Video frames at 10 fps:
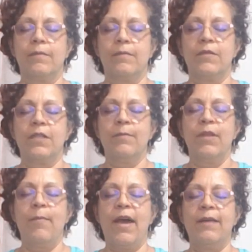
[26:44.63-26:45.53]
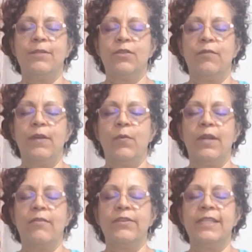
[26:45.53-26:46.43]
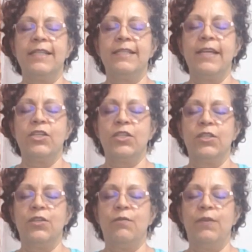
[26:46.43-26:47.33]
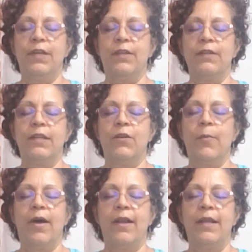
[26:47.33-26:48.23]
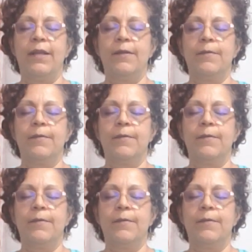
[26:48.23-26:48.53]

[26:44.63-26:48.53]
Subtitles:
Simply by observing whatever sensations you feel in your body.